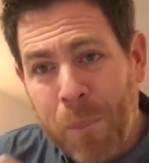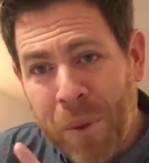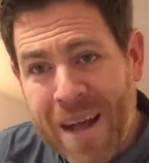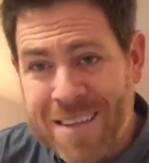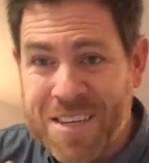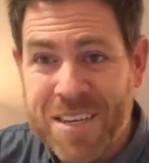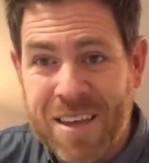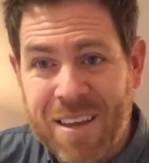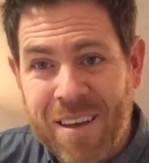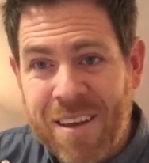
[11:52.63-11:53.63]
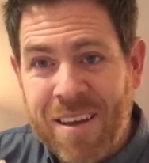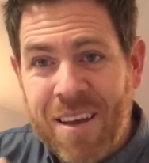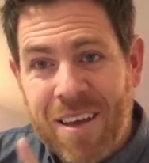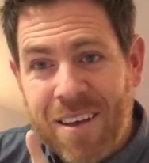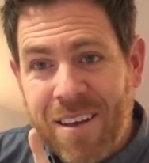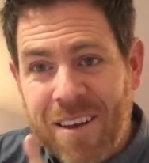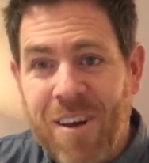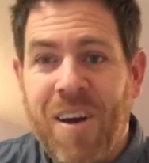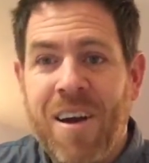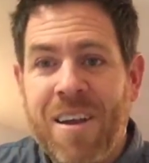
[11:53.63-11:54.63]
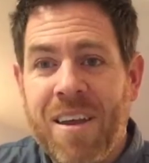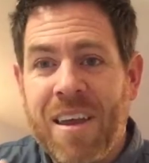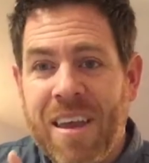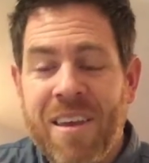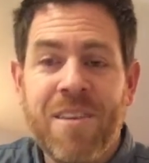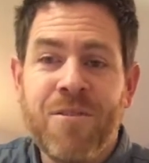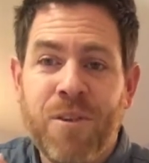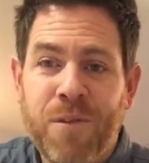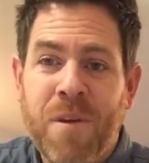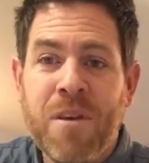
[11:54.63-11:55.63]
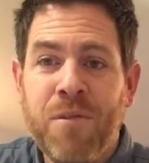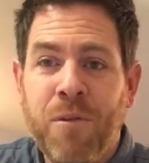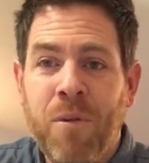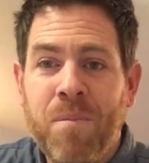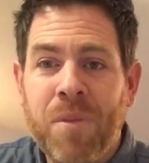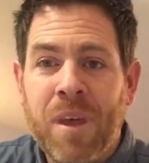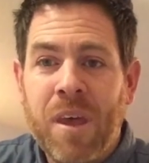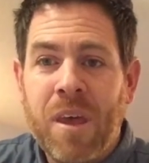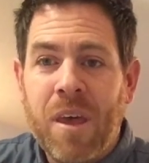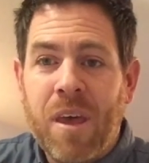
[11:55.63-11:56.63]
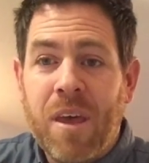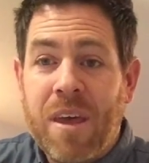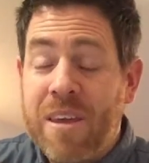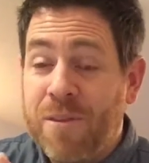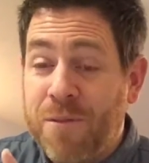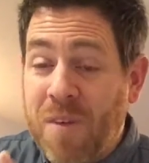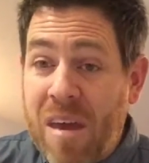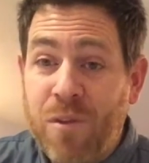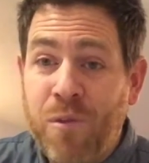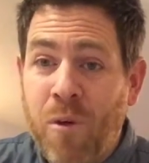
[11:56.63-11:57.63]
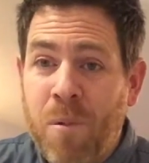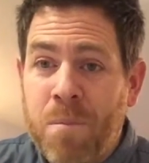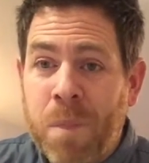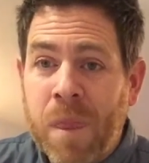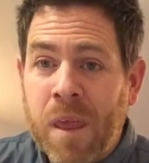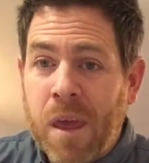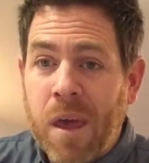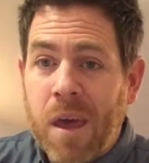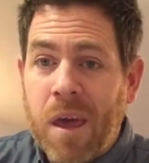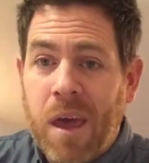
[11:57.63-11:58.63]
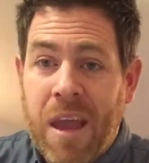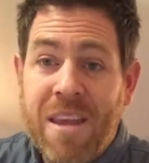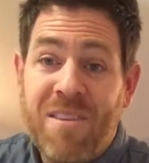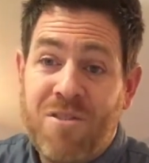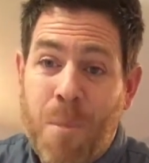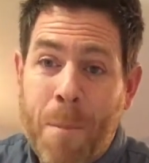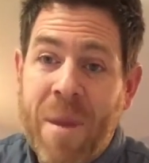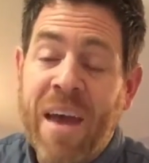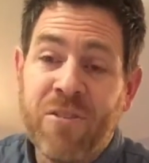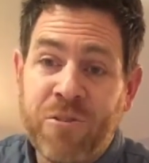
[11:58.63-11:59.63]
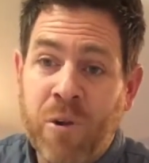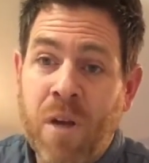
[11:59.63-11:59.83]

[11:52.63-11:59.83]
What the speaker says: but God is faithful. He's faithful, and He is the master